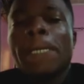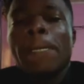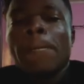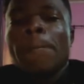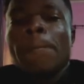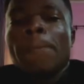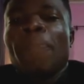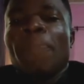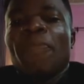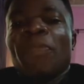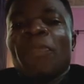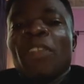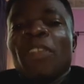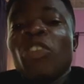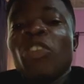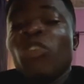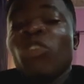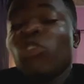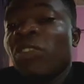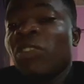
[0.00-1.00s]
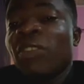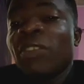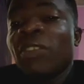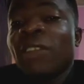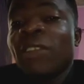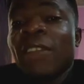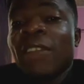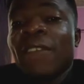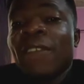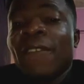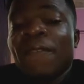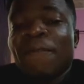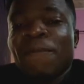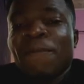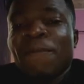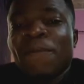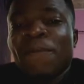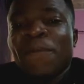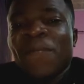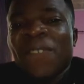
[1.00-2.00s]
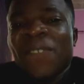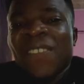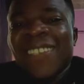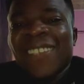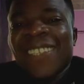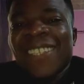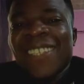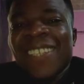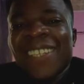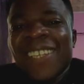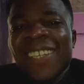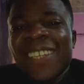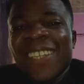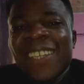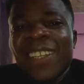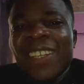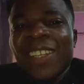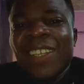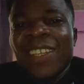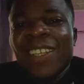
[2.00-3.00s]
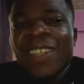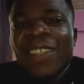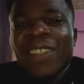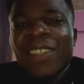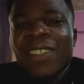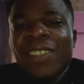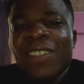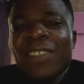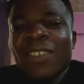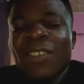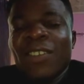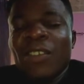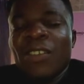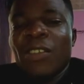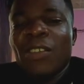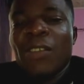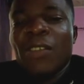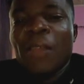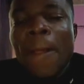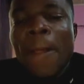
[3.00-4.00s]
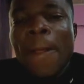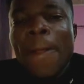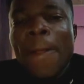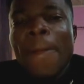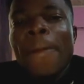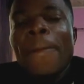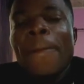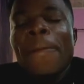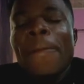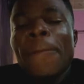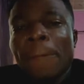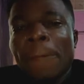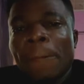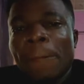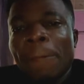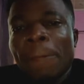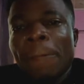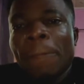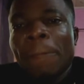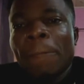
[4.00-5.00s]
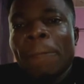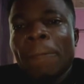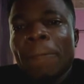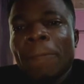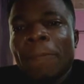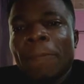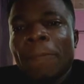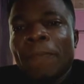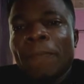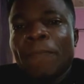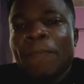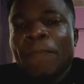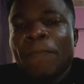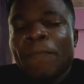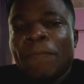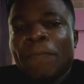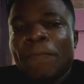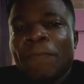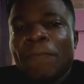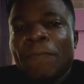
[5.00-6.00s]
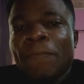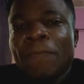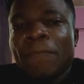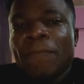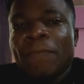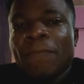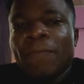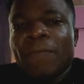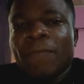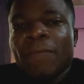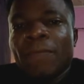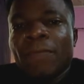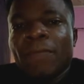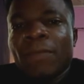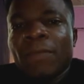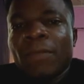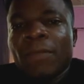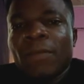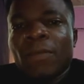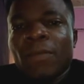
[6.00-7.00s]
The person shown says nothing.